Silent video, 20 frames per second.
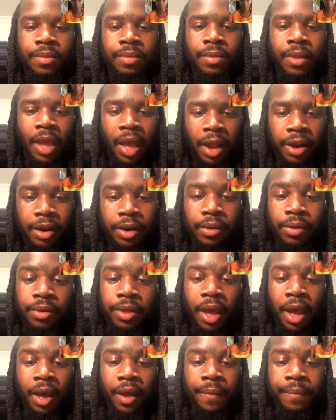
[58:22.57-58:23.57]

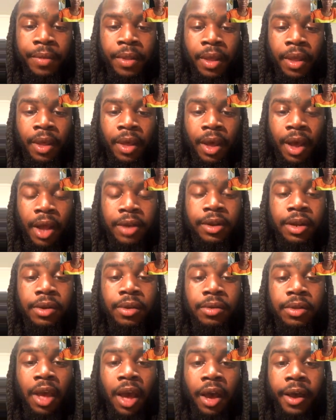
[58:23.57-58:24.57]
Hallelujah.
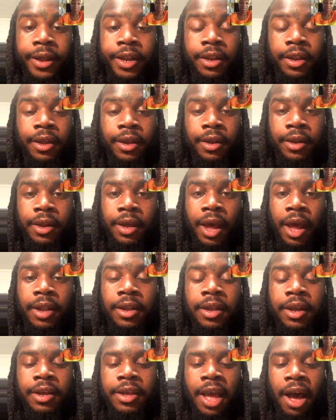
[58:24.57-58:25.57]
Hallelujah. And look, I
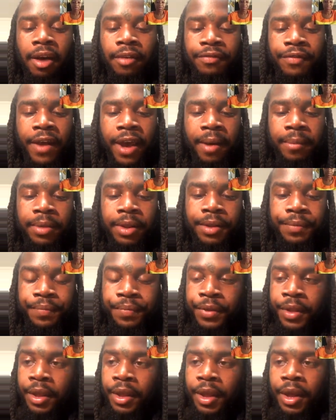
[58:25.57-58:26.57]
love y'all family.
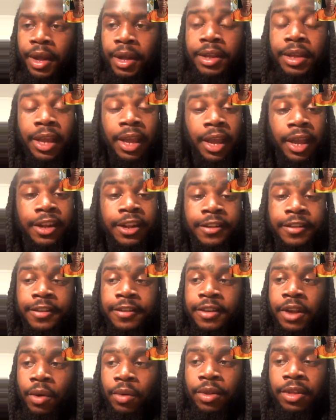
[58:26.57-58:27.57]
Again, this is
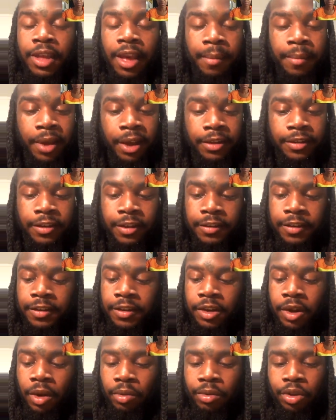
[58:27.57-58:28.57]
no gimmicks. This is
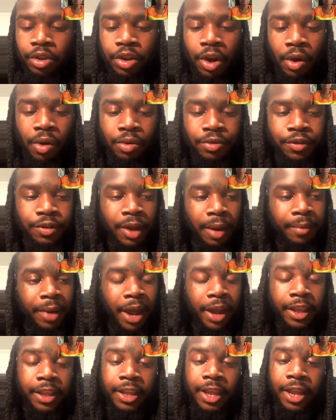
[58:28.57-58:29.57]
no jokes. I'm
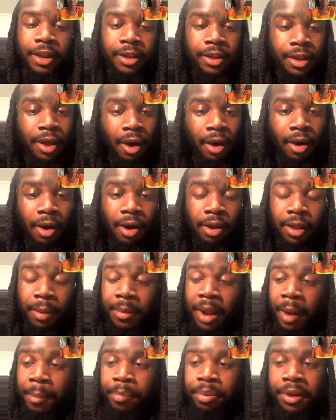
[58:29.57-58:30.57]
not getting y'all. I'm
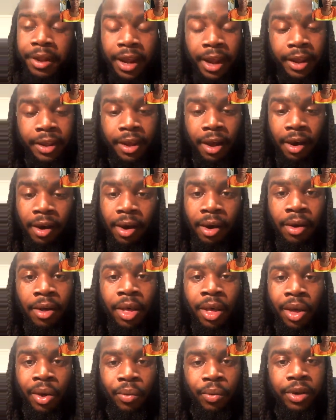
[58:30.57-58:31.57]
not playing y'all.
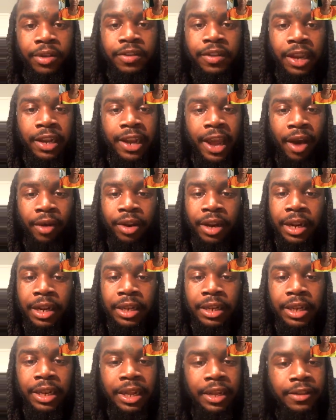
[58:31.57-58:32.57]
We send out at
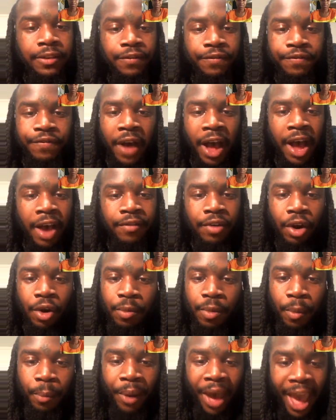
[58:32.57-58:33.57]
least 5
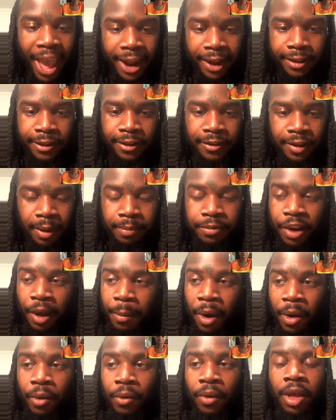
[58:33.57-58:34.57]
herbal packages. I'm talking
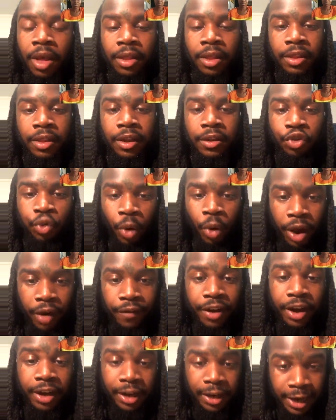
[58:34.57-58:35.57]
about the
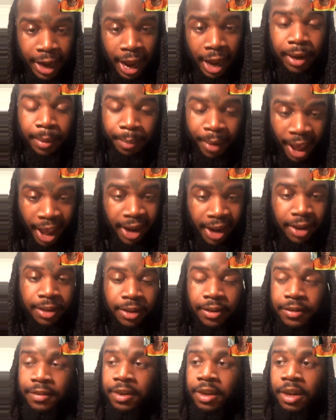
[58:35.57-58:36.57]
$1,200
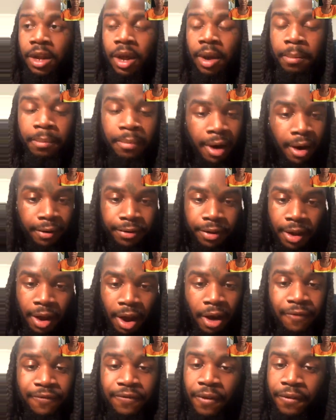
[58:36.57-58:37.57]
packages a month,
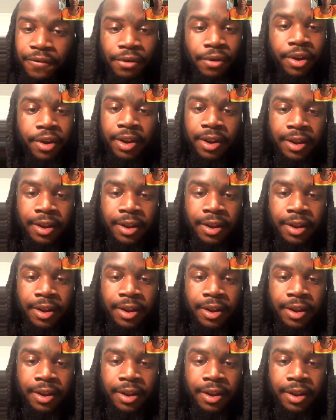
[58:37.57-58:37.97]
y'all, for free.